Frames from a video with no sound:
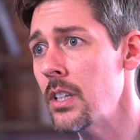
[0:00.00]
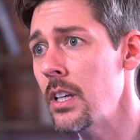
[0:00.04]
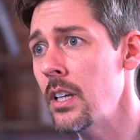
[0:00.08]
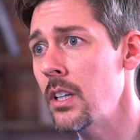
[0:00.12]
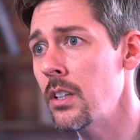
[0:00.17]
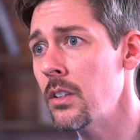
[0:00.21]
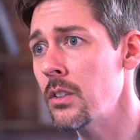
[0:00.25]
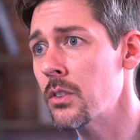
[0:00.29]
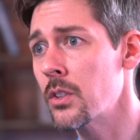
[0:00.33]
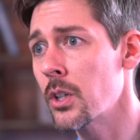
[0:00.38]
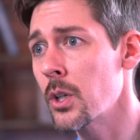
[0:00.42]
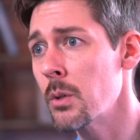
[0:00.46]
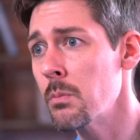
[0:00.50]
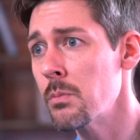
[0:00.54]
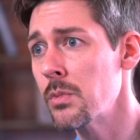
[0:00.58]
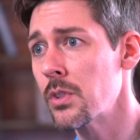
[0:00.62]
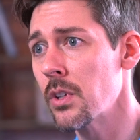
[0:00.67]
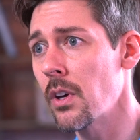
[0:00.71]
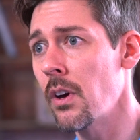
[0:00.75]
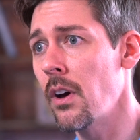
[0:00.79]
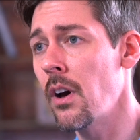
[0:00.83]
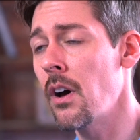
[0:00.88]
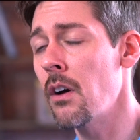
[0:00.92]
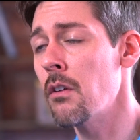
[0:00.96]
in, in terms
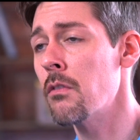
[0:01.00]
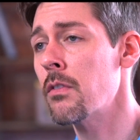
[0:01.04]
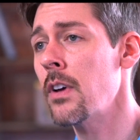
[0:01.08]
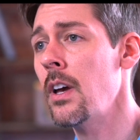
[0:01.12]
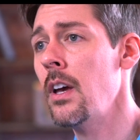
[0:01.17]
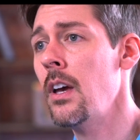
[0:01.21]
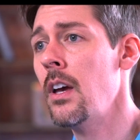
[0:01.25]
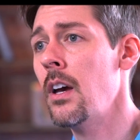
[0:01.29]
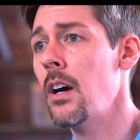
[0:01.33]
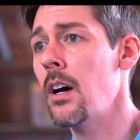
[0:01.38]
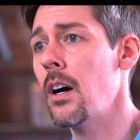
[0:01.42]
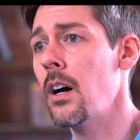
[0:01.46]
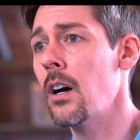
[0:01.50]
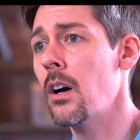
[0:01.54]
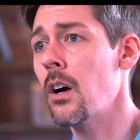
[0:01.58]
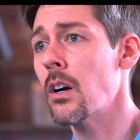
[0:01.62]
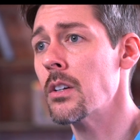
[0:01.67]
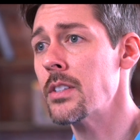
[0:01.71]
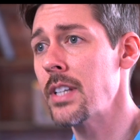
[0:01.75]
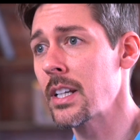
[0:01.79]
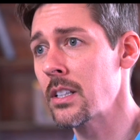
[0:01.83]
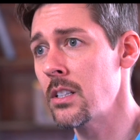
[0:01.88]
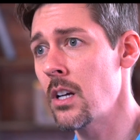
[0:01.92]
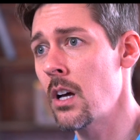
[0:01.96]
of uh, our
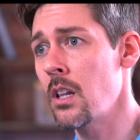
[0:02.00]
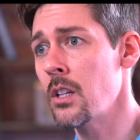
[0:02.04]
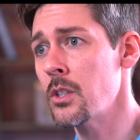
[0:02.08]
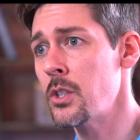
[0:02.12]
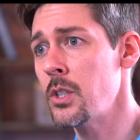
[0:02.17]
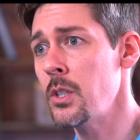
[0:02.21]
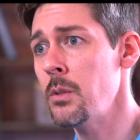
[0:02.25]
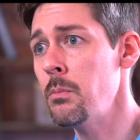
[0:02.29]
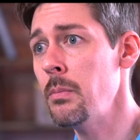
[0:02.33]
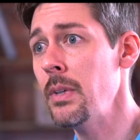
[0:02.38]
technology,